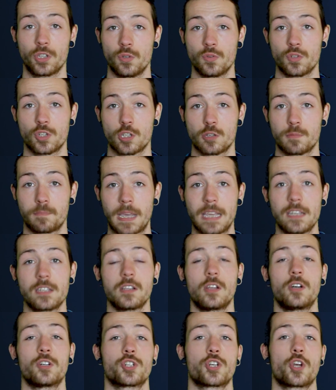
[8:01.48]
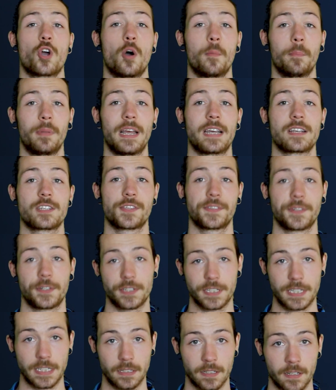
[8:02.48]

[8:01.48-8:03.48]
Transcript: use Space Launch Complex 13,